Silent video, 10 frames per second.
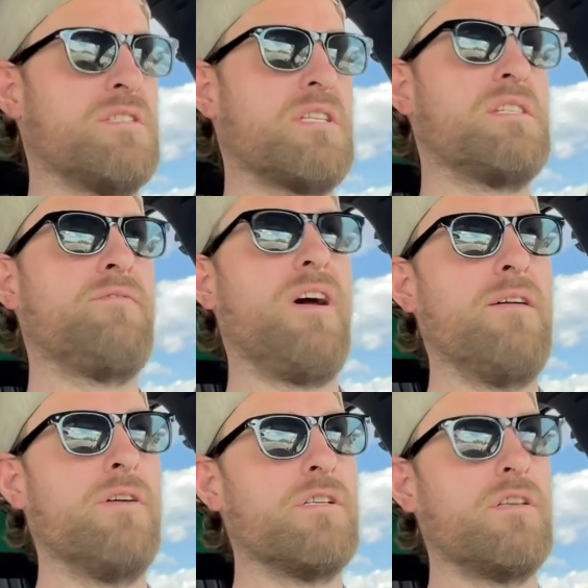
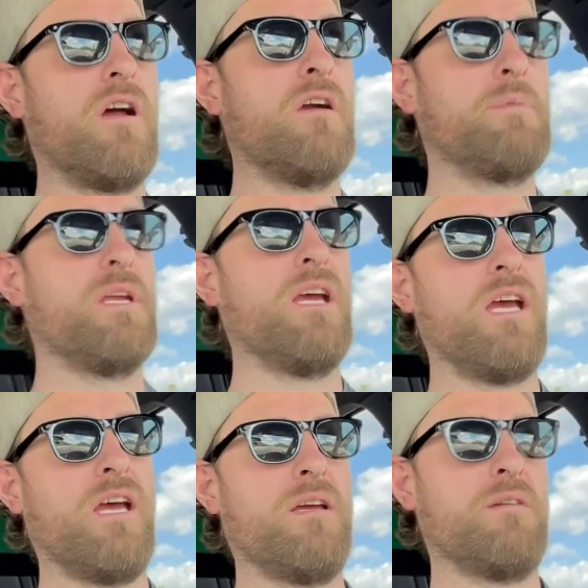6,500
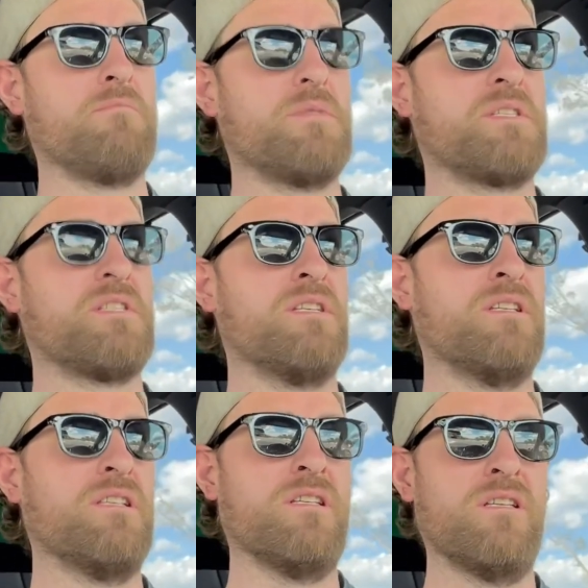RPMs,
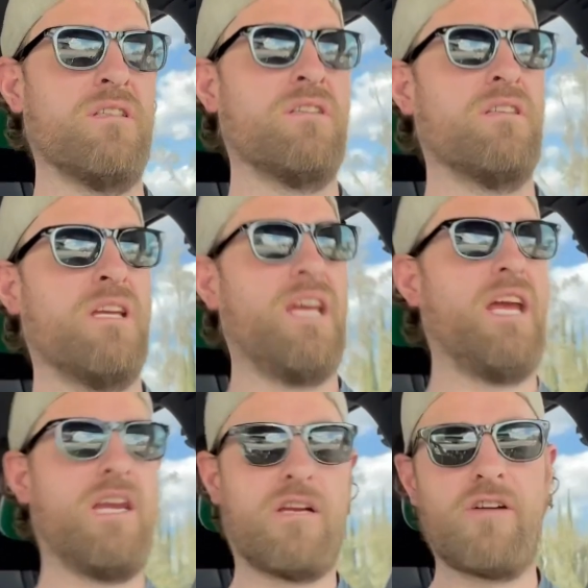
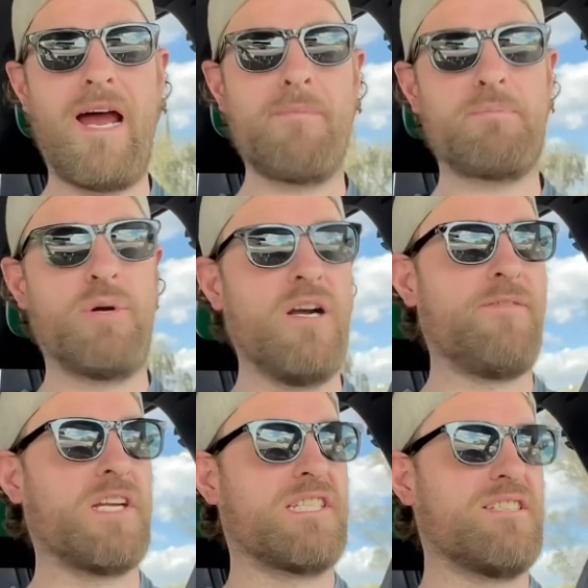and it grabbed
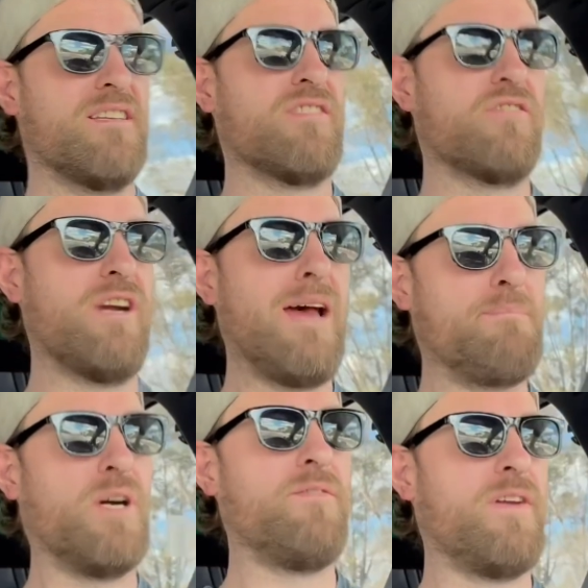perfect.
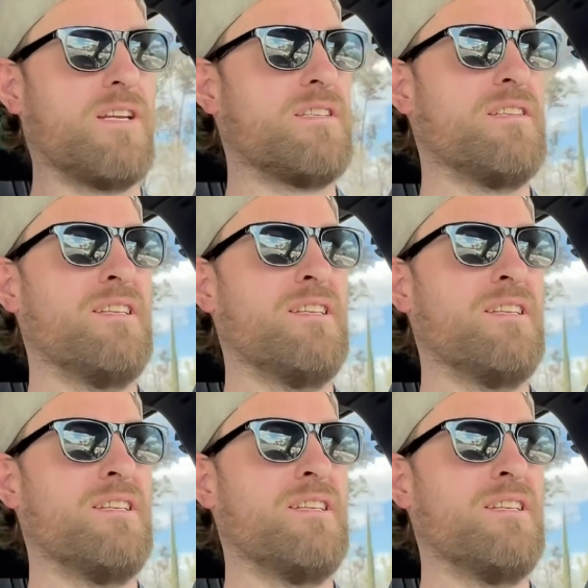Grabbed perfect.